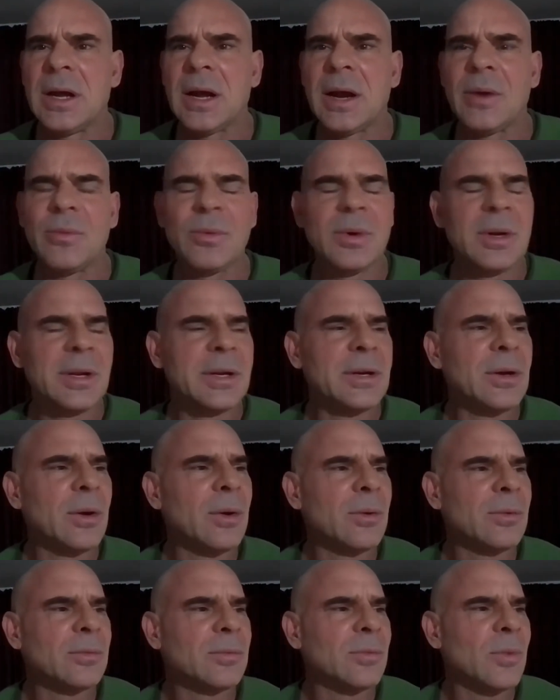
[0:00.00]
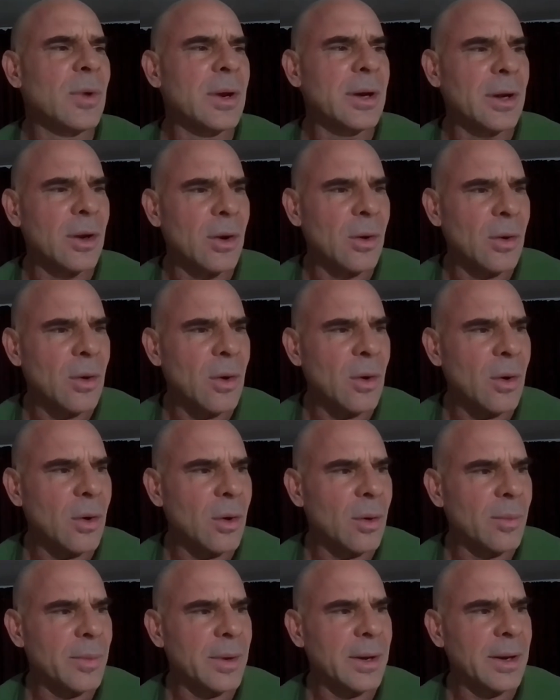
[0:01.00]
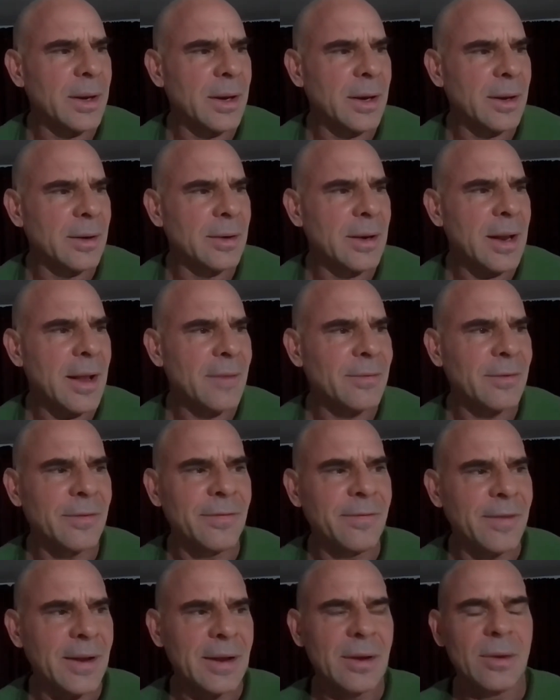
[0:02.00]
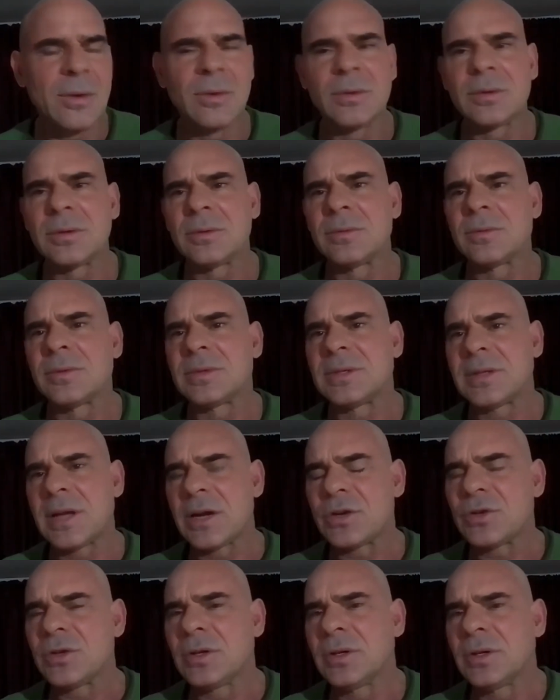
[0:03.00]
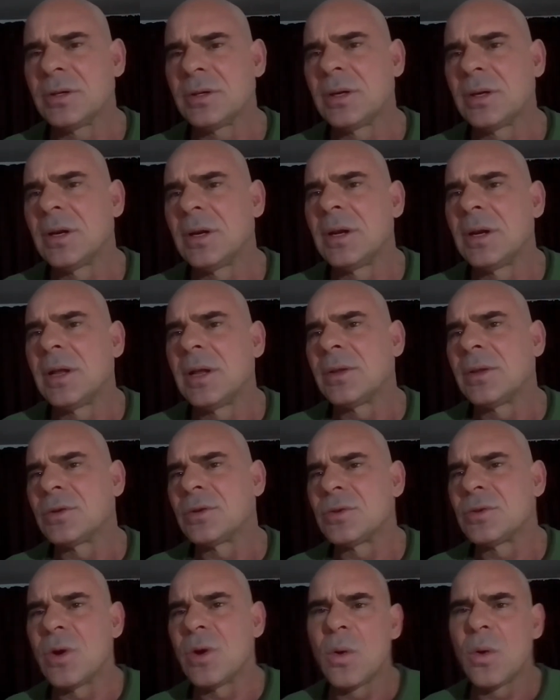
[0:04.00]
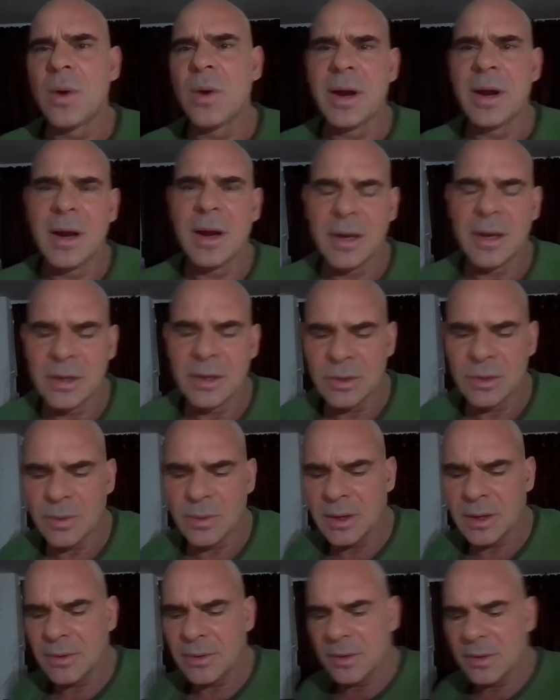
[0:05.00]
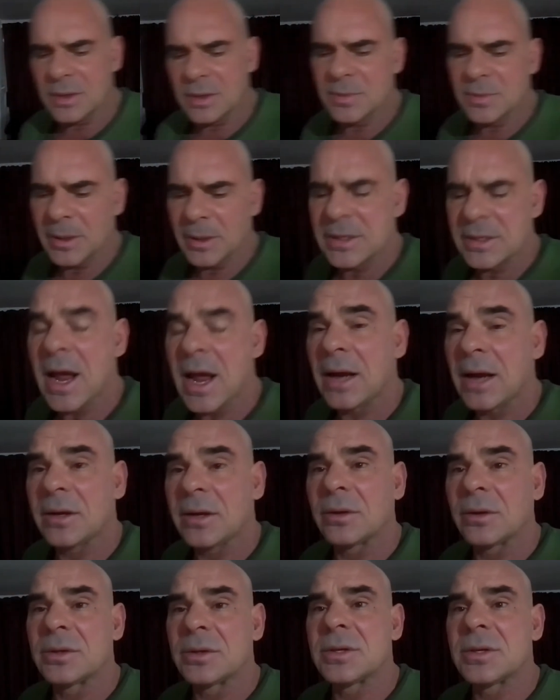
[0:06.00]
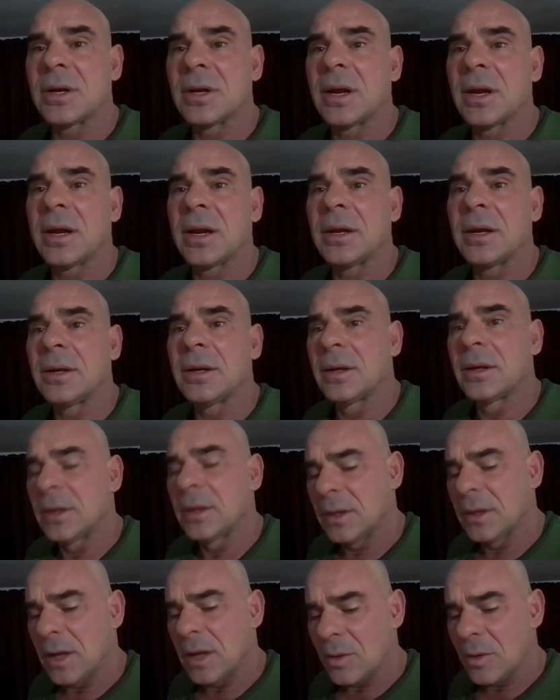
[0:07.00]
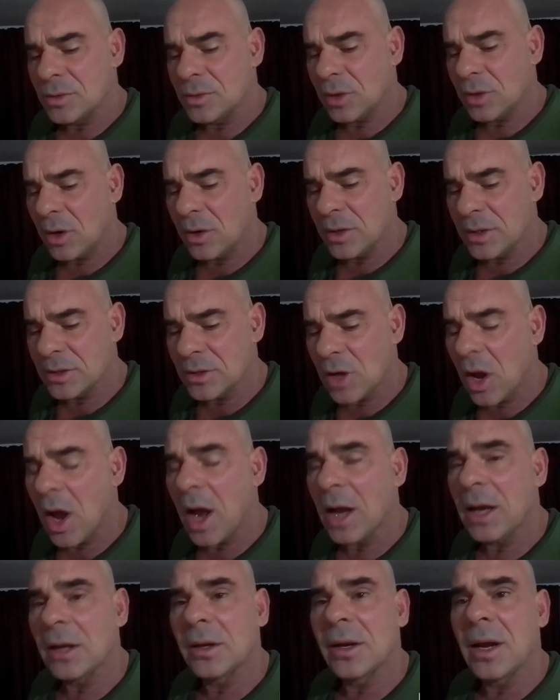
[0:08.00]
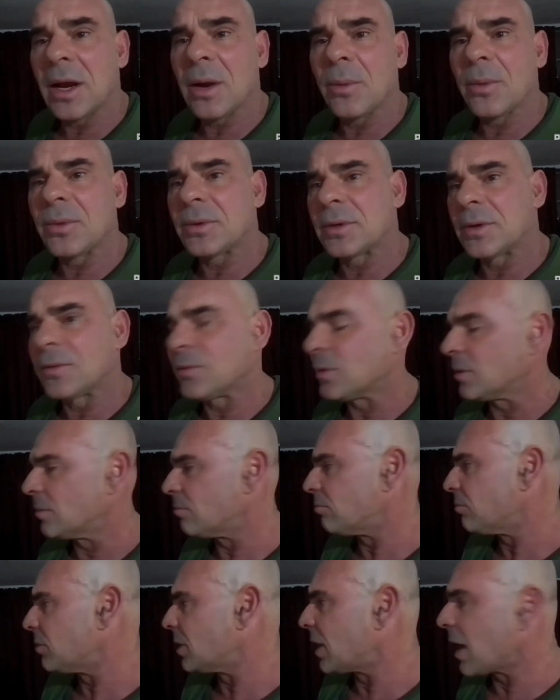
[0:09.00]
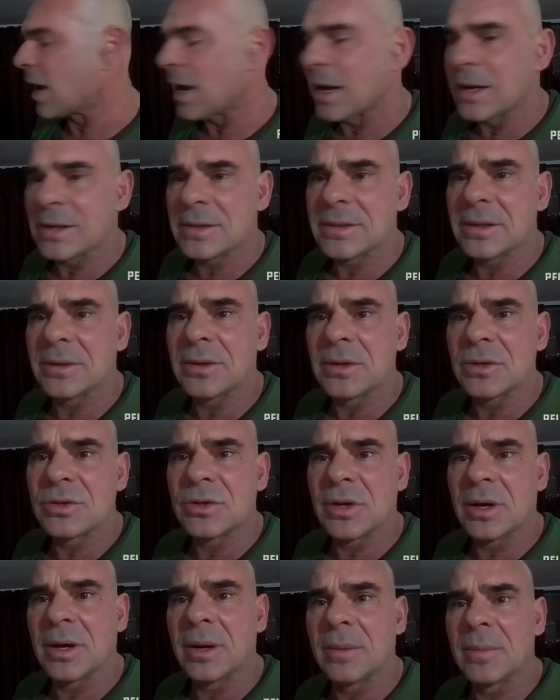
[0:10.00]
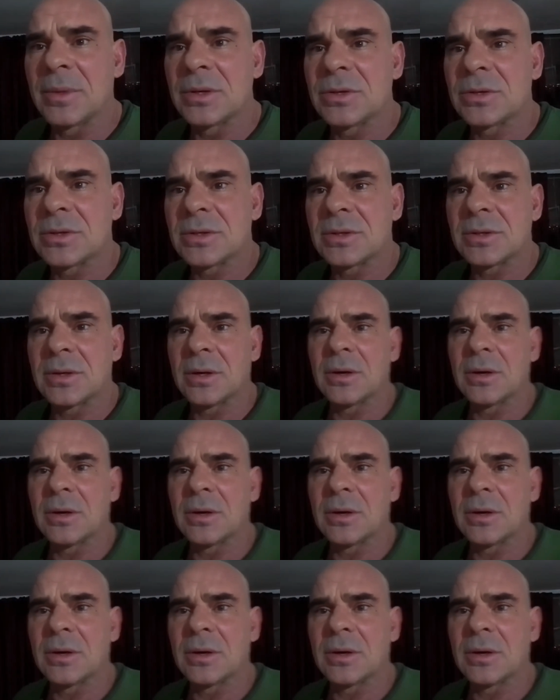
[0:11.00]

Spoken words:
I really don't want to go home and have a failed session. There's no way I'm going to do anything spectacular today. I was starting to talk a lot with different guys at the gym and just,